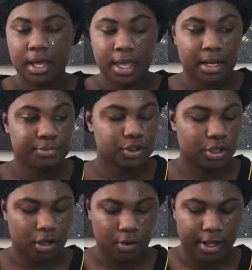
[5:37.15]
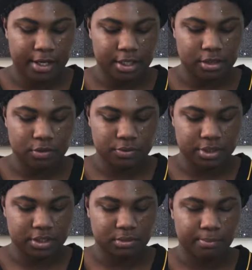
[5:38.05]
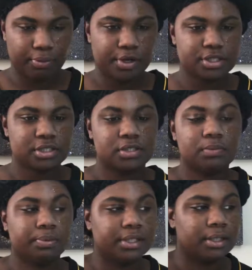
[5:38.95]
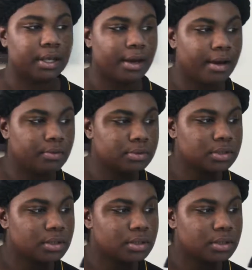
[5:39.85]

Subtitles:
and I'm just gonna go ahead and use this brush to blend it out.